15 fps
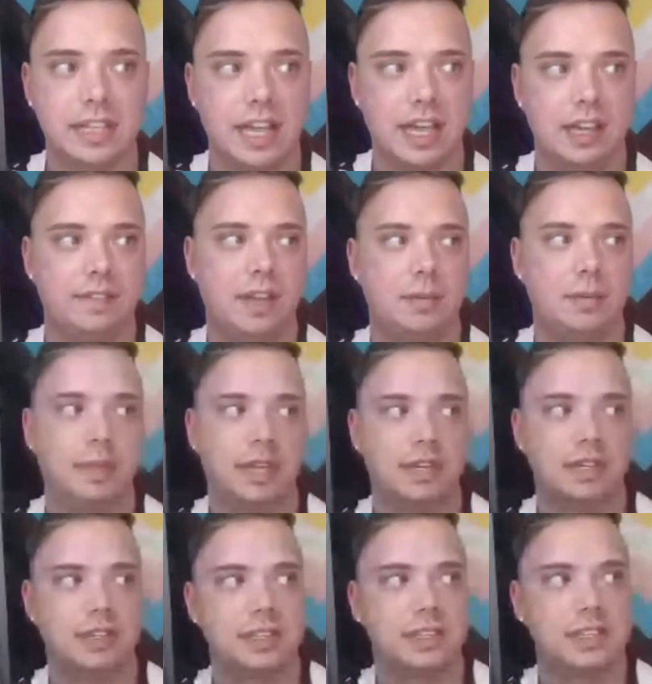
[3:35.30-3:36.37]
at event
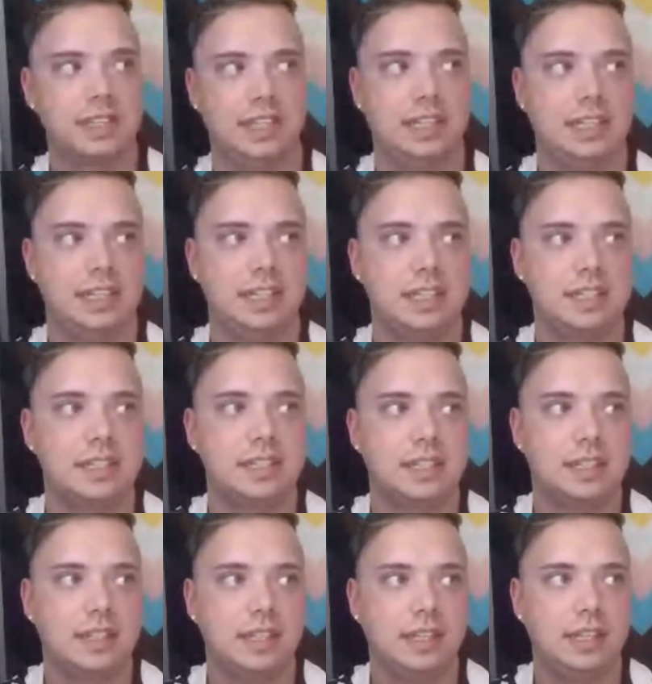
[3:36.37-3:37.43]
planners,
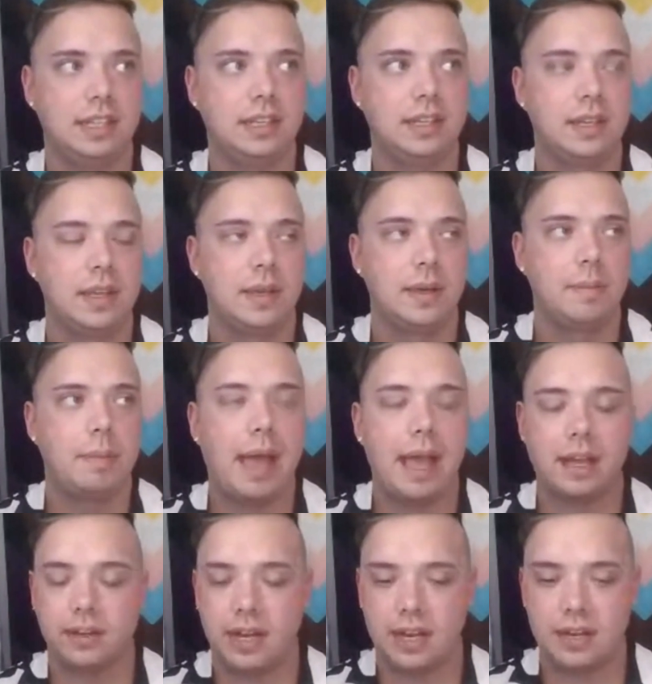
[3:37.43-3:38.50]
is the
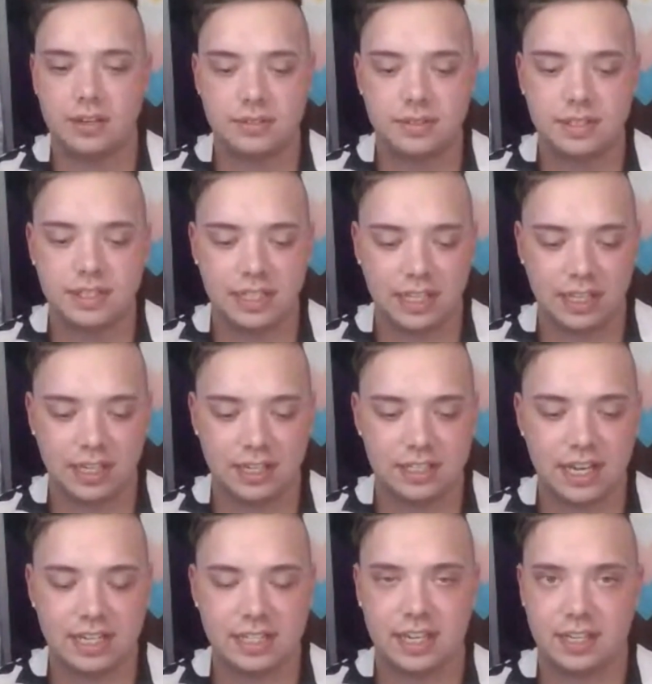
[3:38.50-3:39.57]
backgrounds and
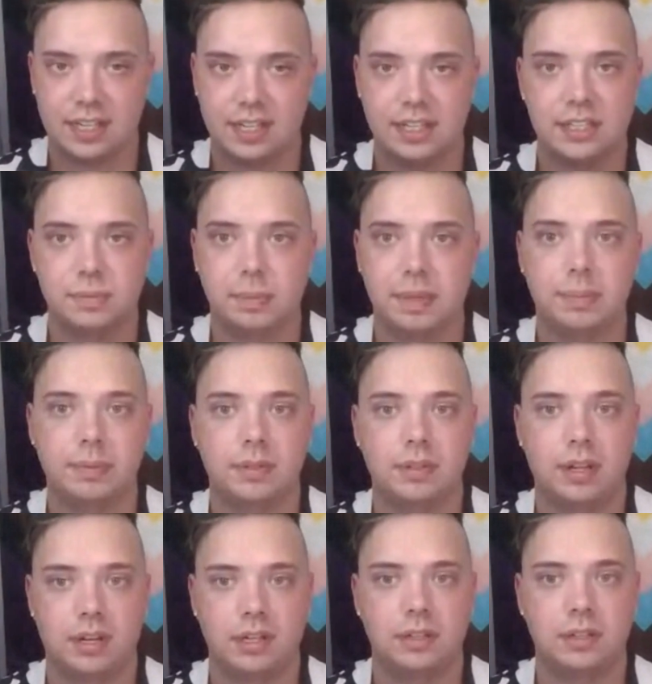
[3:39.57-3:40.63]
identities people
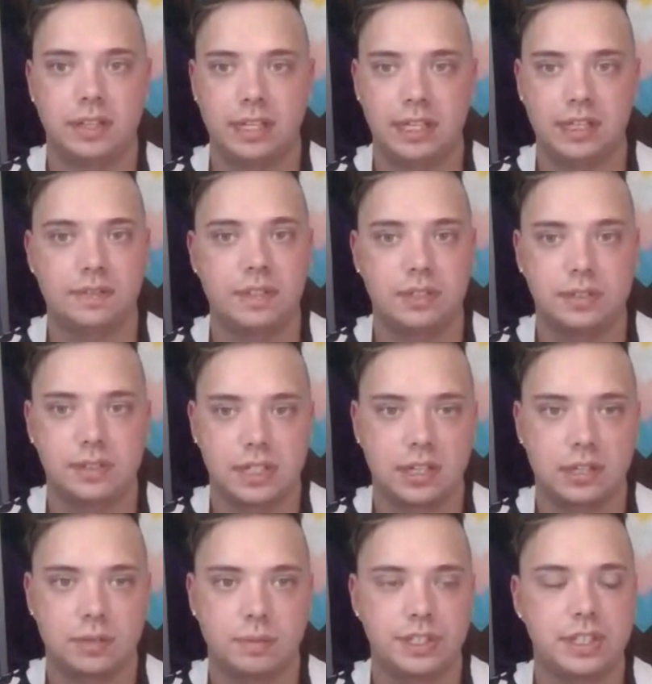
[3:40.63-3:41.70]
are, or the individuals they
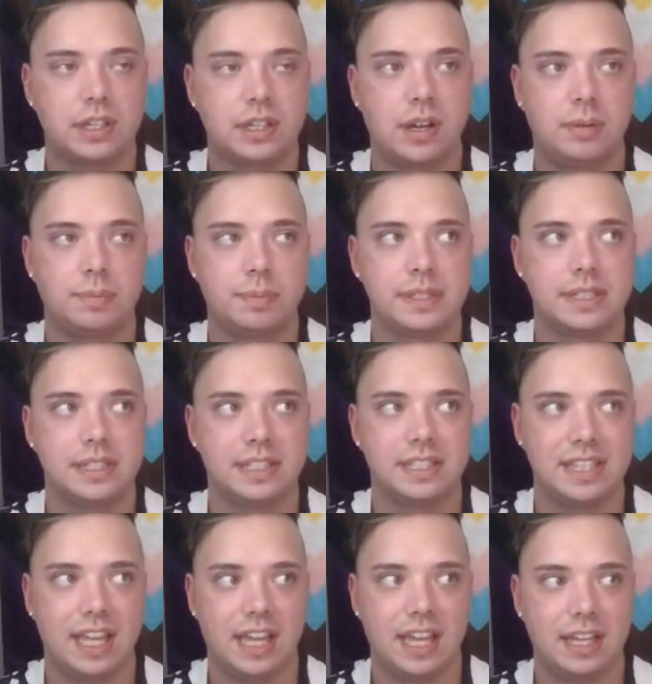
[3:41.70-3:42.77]
are, which encompasses
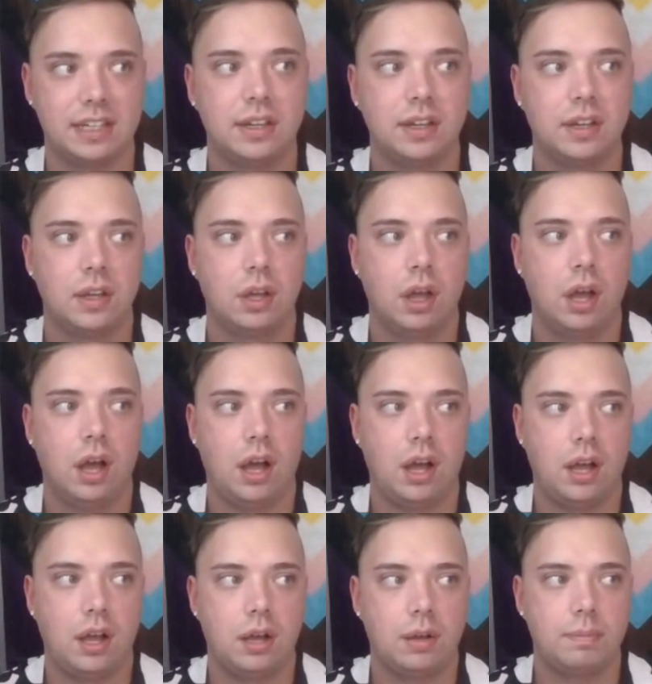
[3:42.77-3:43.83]
then
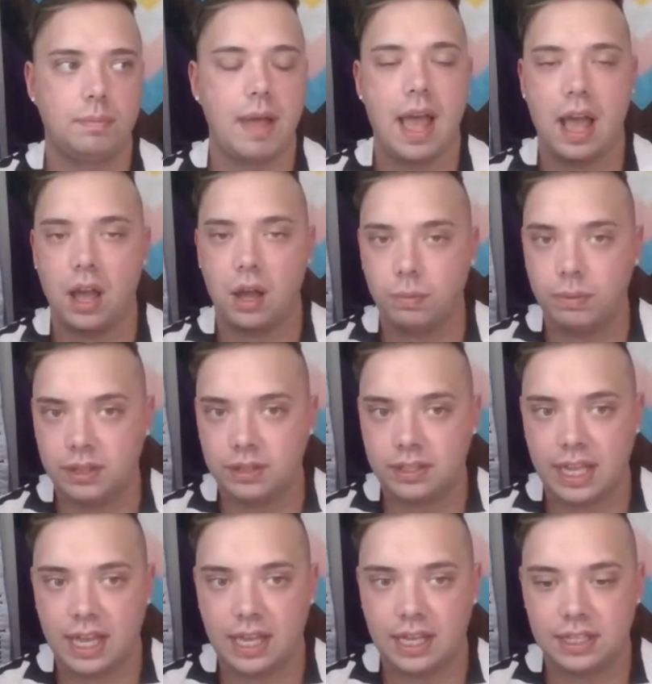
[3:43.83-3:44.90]
how we look
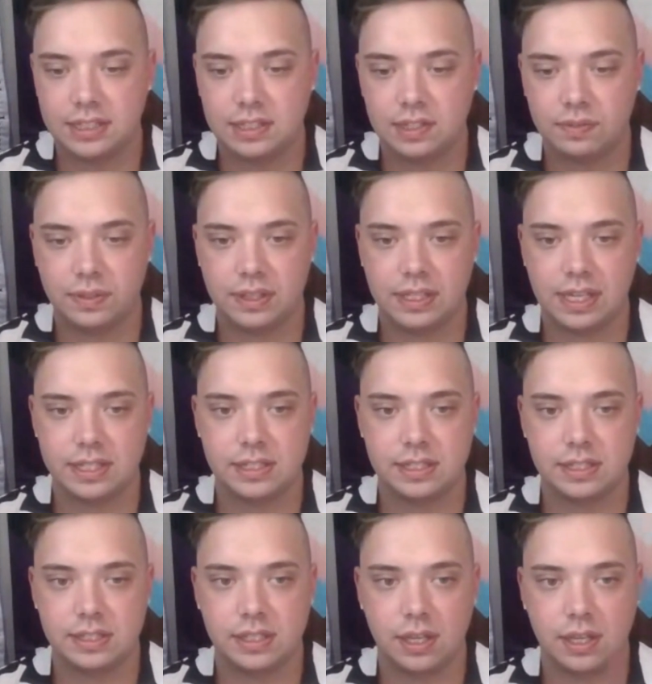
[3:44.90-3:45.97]
at different
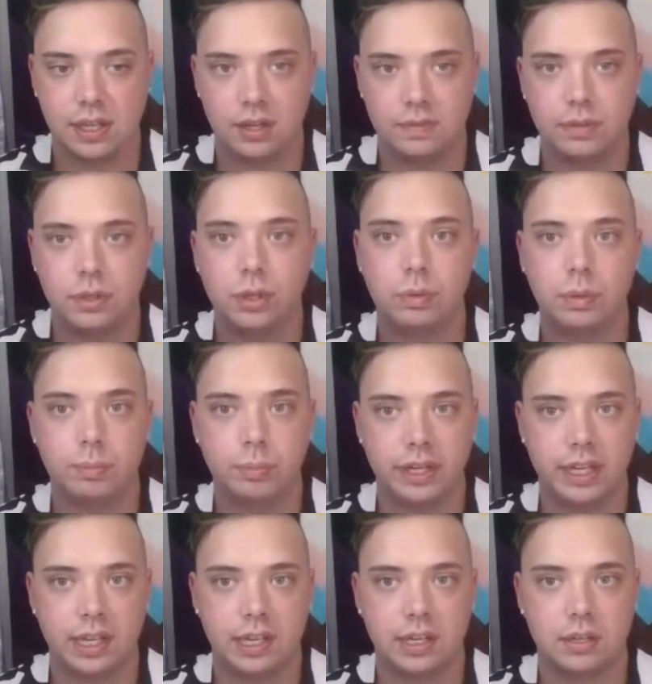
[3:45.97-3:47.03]
lenses of who we're
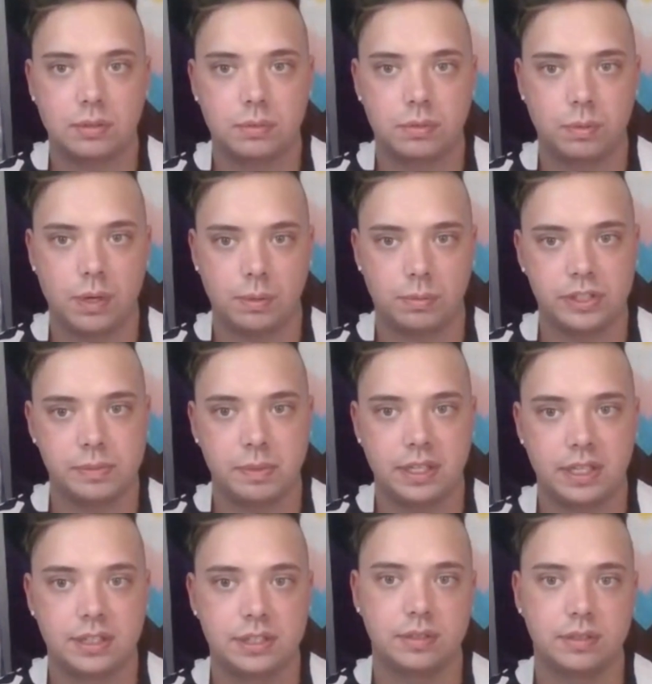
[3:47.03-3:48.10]
bringing in or what we're
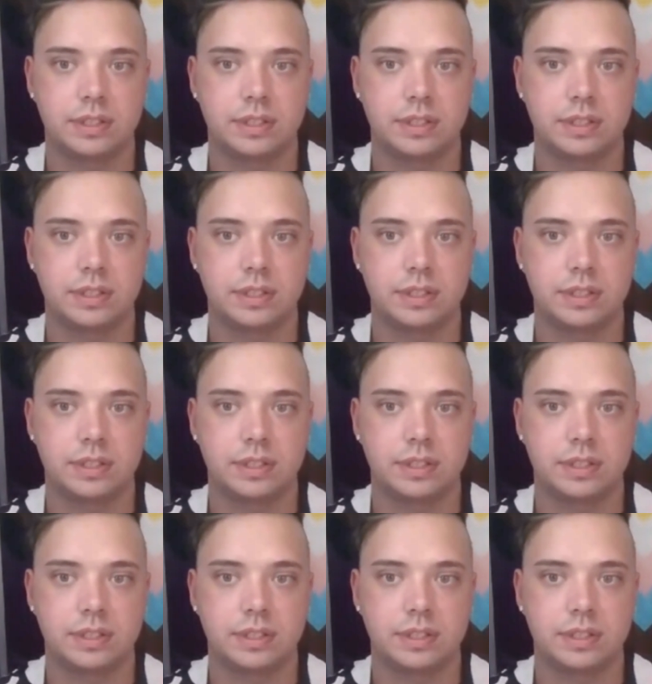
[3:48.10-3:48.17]
speaking to.